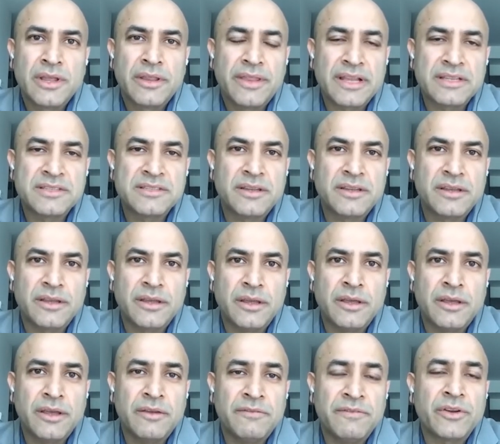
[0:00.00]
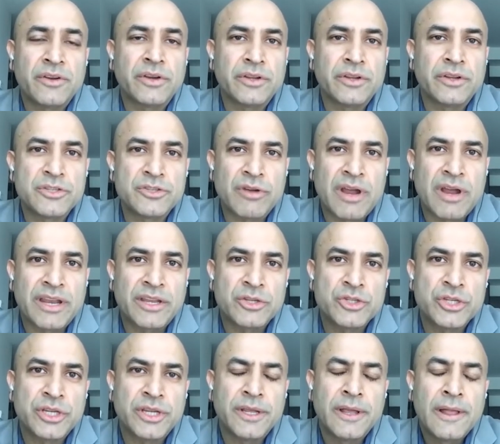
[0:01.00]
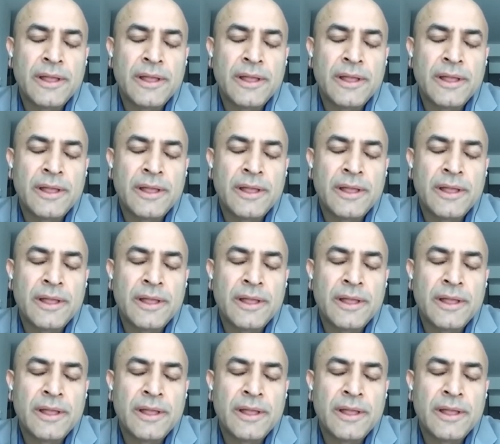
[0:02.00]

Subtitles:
That's a very good strategy.